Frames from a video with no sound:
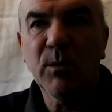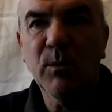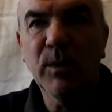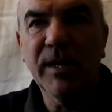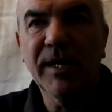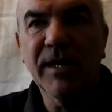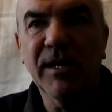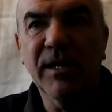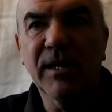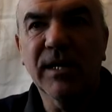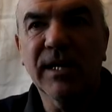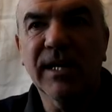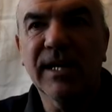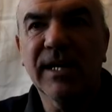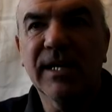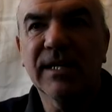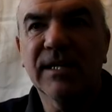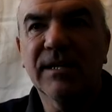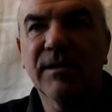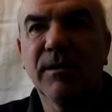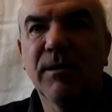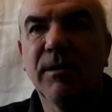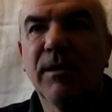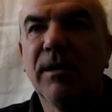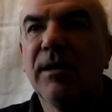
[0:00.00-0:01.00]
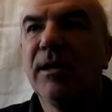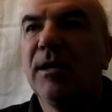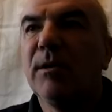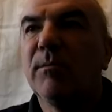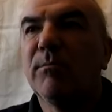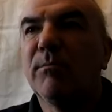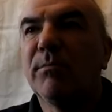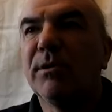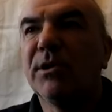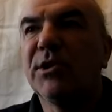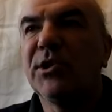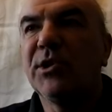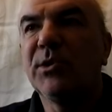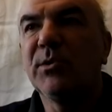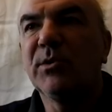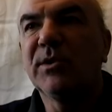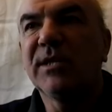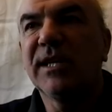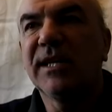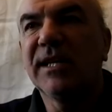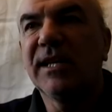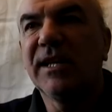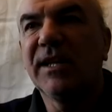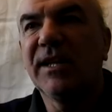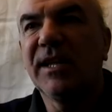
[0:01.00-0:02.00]
We're not allowed to
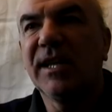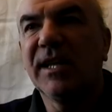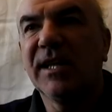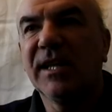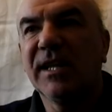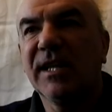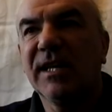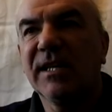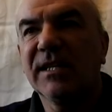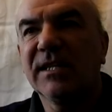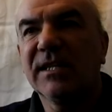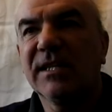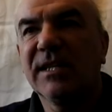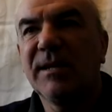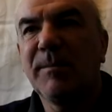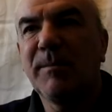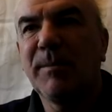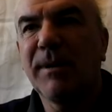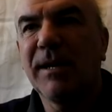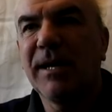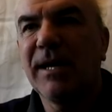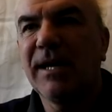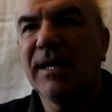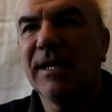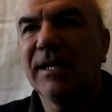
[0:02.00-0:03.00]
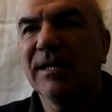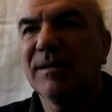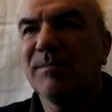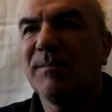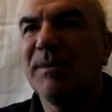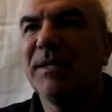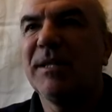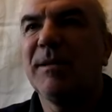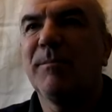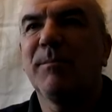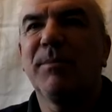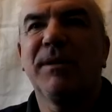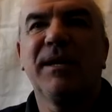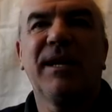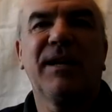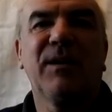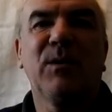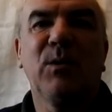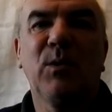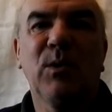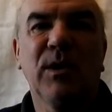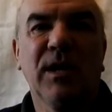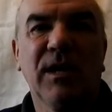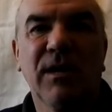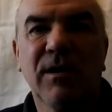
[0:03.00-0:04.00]
produce anything. That's the plan. That's been the plan
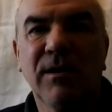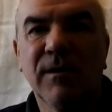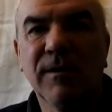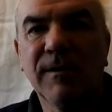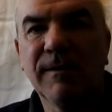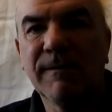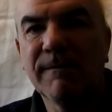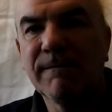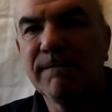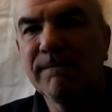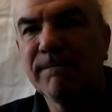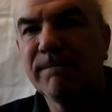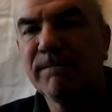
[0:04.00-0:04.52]
all along.